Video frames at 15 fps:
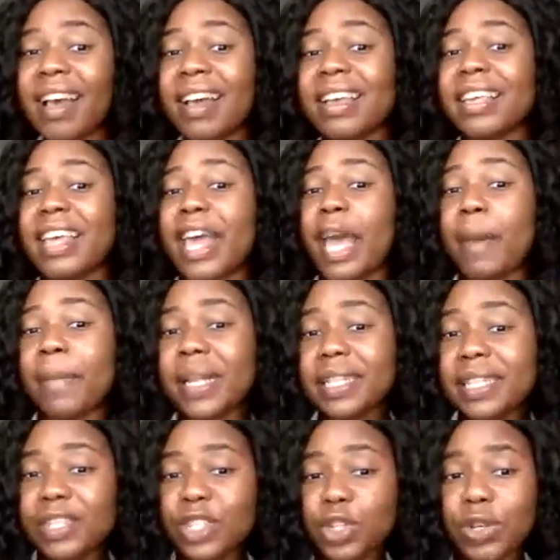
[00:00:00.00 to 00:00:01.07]

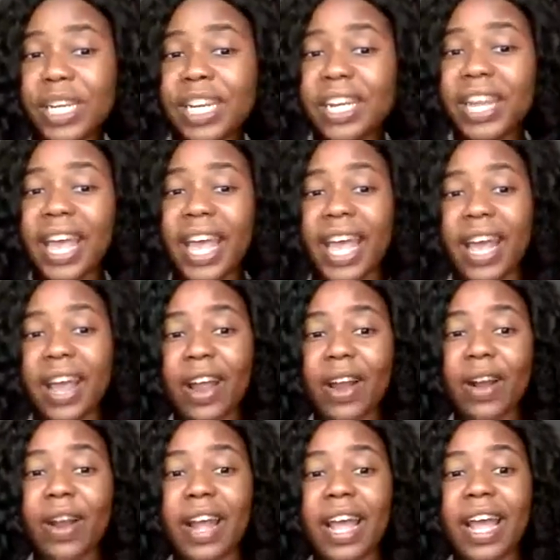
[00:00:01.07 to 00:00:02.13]
chemically treated
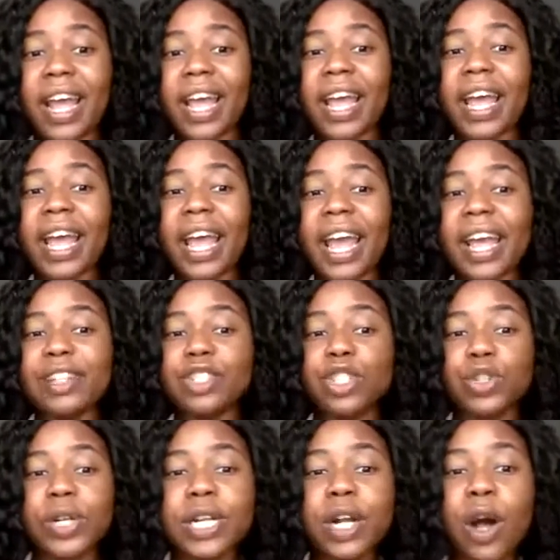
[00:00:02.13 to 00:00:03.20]
hair, and
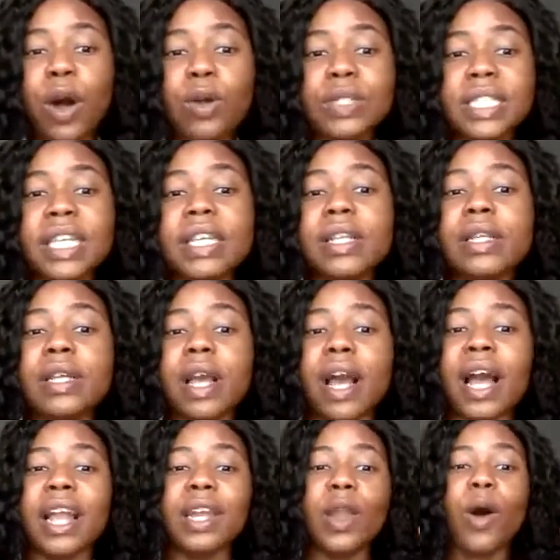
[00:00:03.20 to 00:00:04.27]

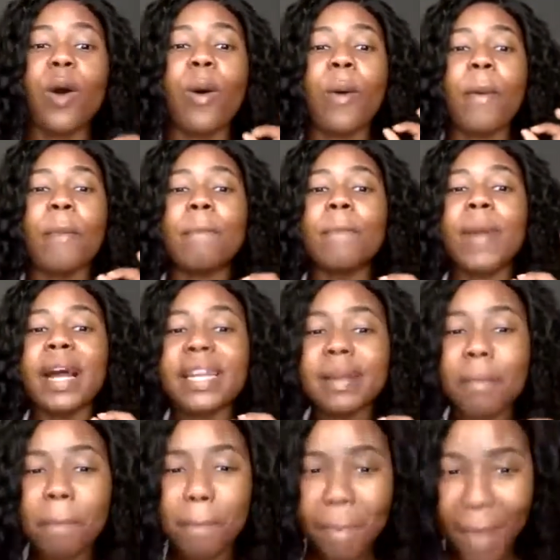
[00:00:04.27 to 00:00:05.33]

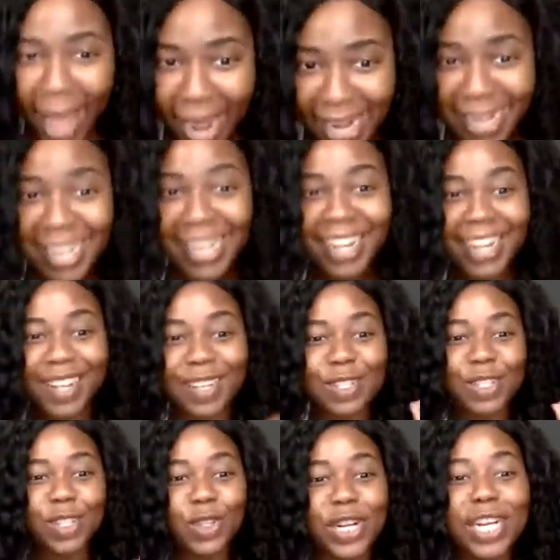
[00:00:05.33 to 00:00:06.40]

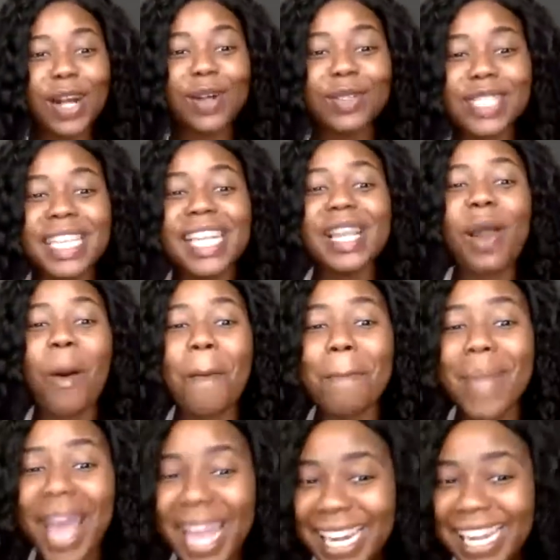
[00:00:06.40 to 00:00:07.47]

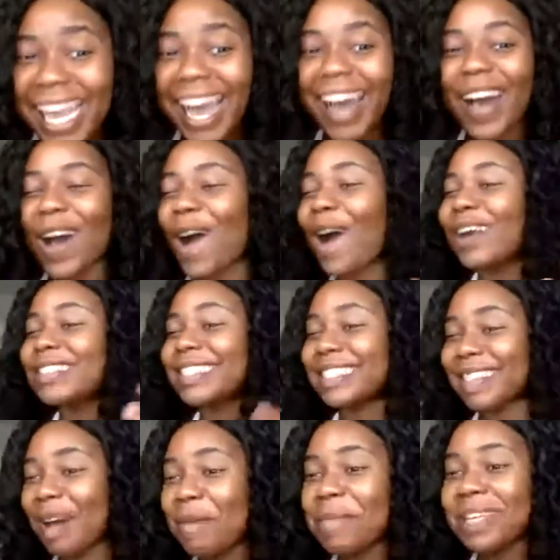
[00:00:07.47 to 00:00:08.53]
trichotillomania are
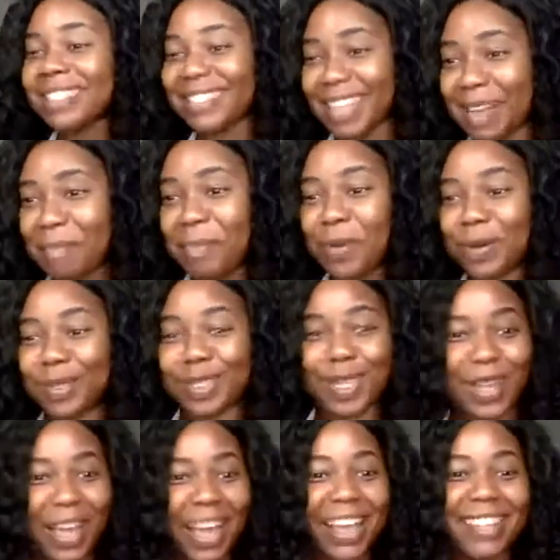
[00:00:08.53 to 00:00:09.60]
some examples,
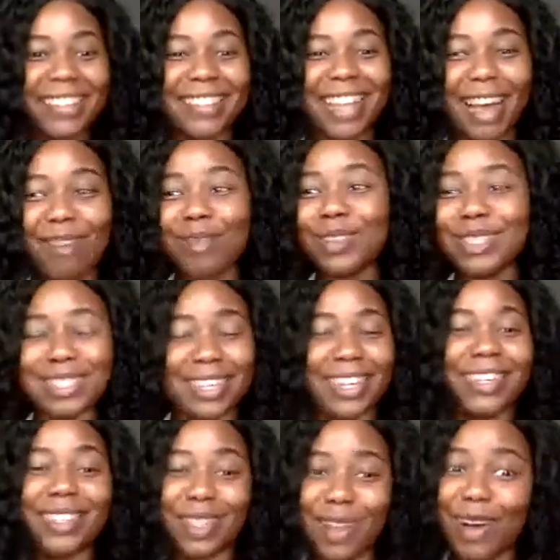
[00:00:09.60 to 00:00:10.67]
okay? That was
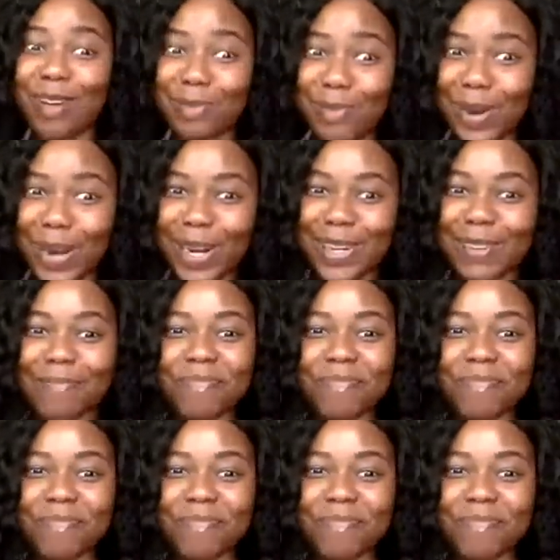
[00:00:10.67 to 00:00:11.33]
a long word.